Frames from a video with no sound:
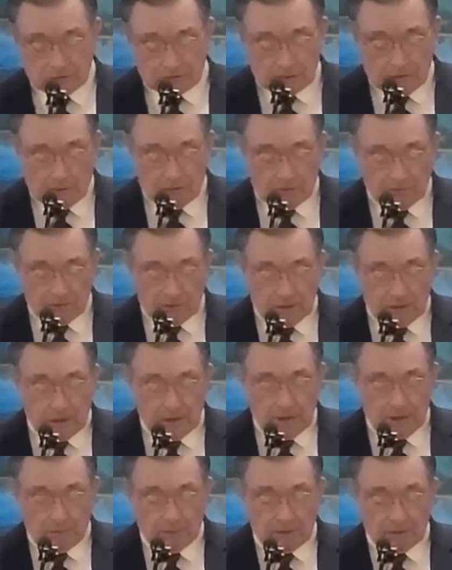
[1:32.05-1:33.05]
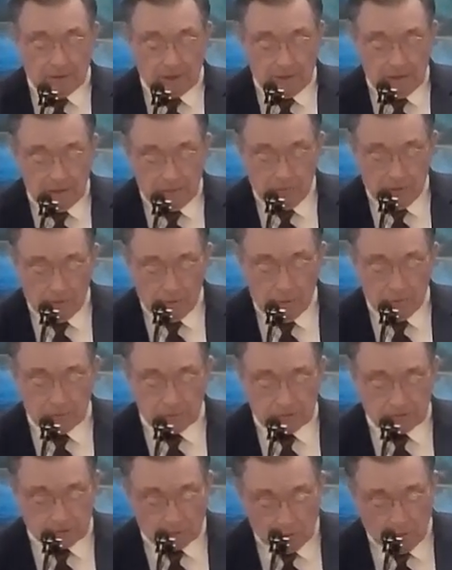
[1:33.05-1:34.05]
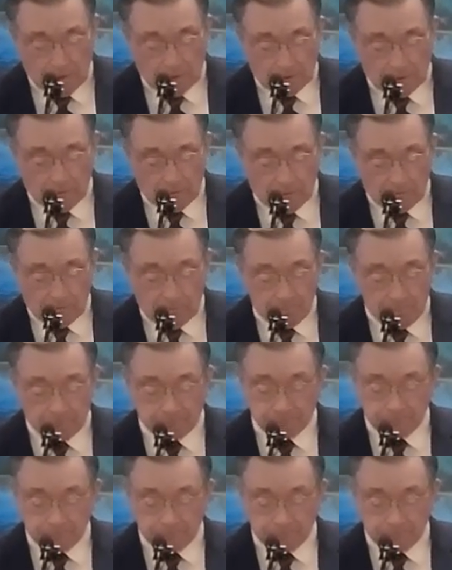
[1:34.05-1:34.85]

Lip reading: serving him in Hebrews 12